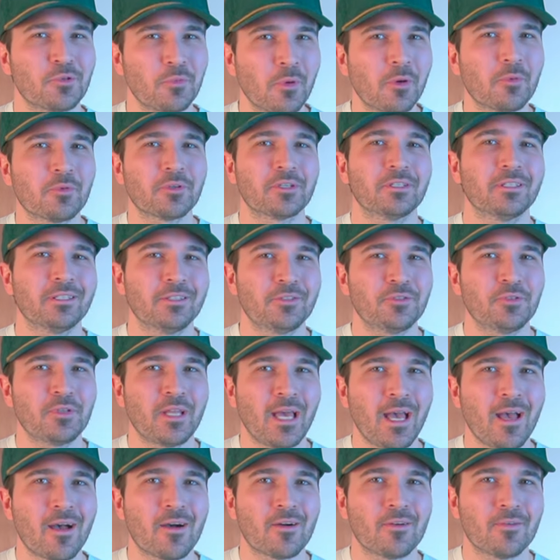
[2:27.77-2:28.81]
what we're going to do
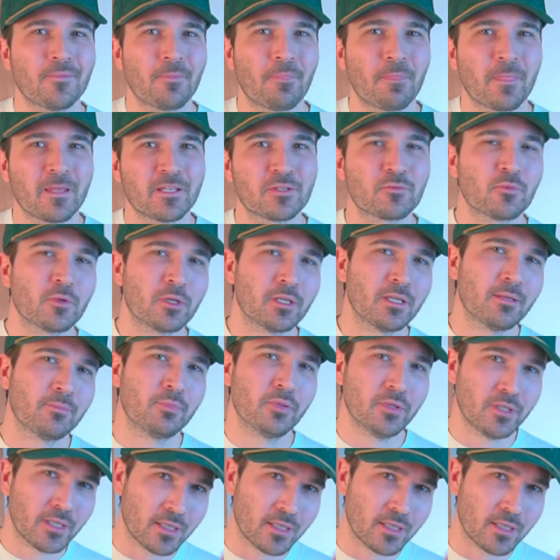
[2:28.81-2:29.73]
now is we're going to put